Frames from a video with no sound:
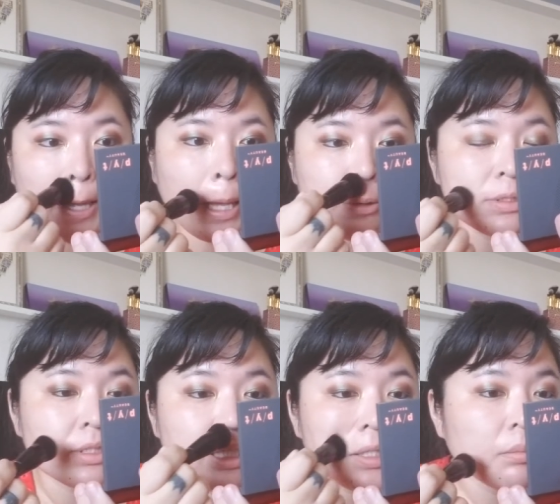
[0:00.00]
I was
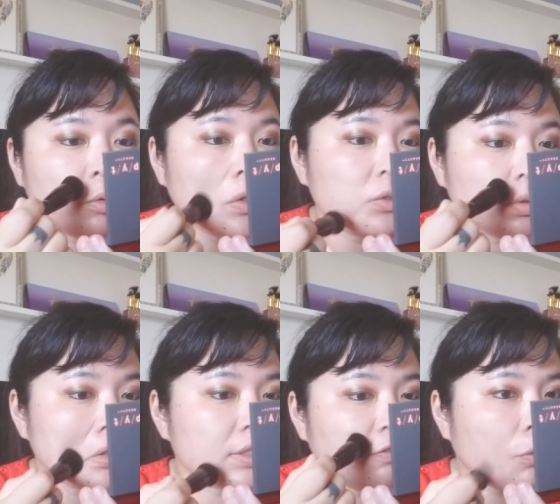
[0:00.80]
leaning more
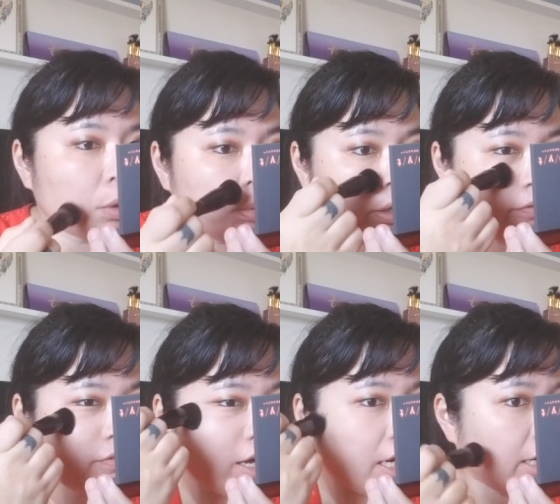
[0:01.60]
towards the four point
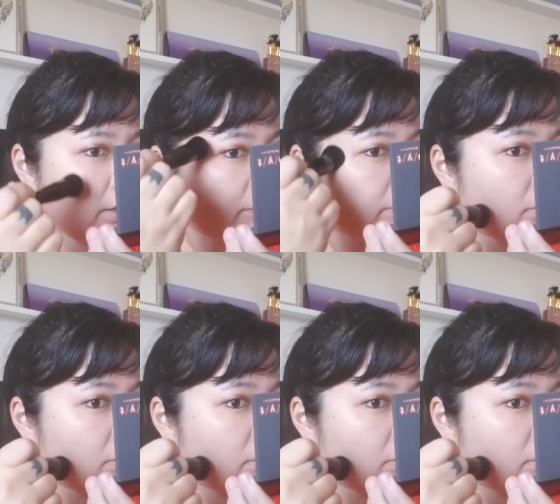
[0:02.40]
five,